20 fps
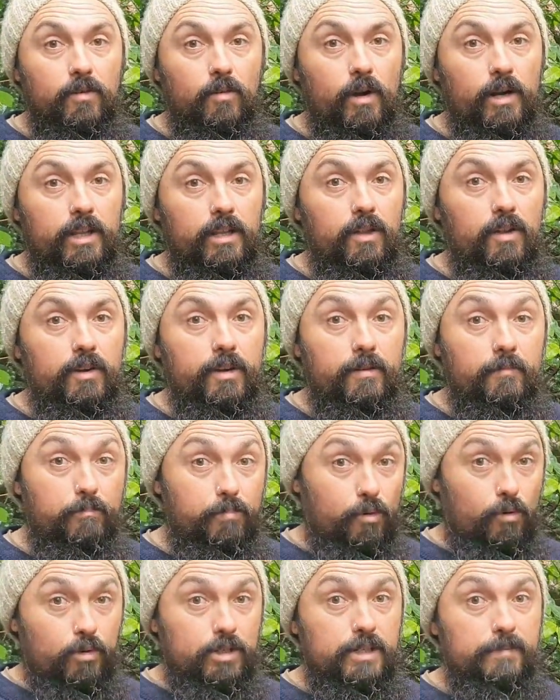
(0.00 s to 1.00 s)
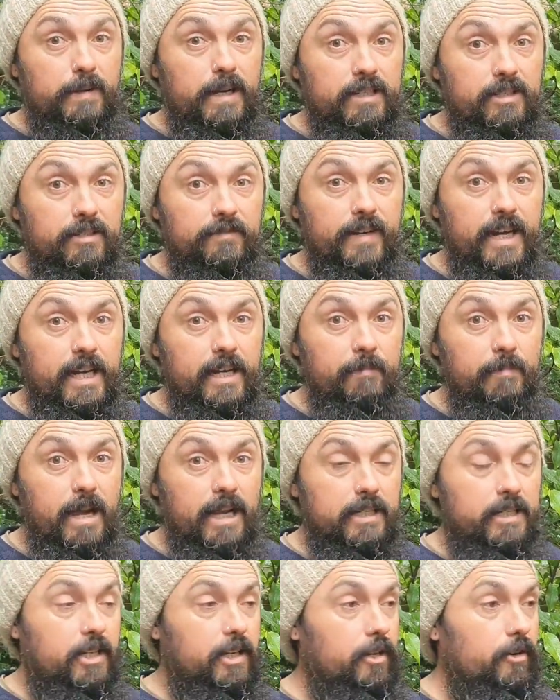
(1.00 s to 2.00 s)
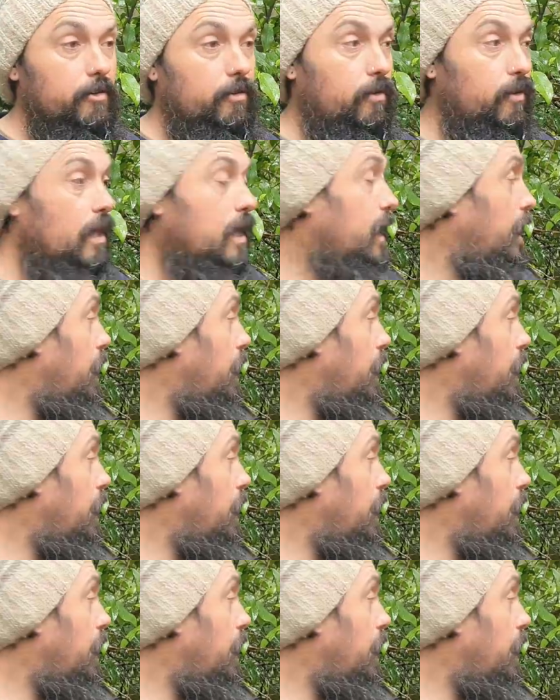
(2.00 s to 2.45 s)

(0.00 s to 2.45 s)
quite a lot of broad spectrum antibacterial.